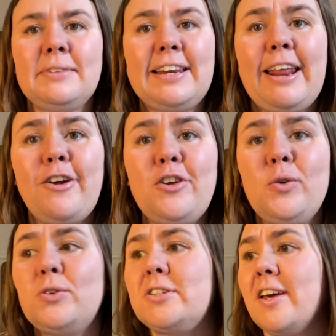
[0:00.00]
And now
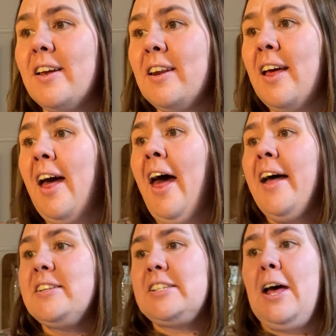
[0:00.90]
your turn.
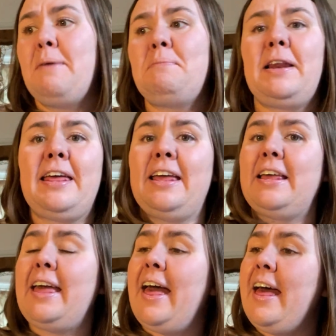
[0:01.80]

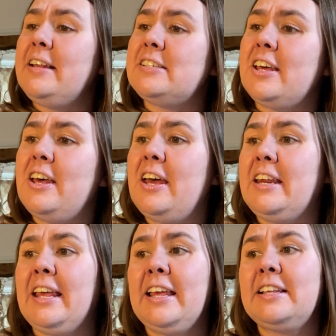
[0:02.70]
Tumbling and
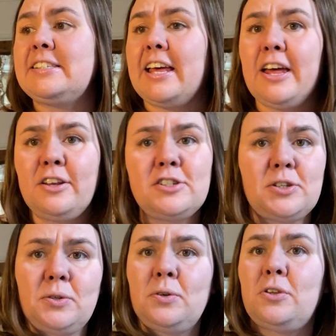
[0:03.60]
turning down
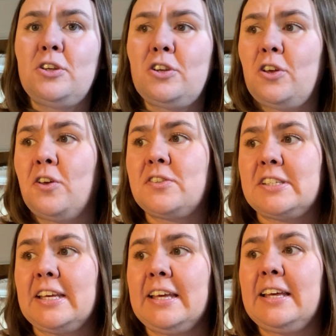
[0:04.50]
to the North
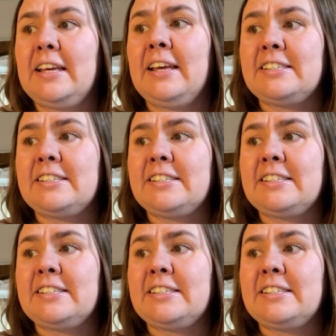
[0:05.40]
Sea.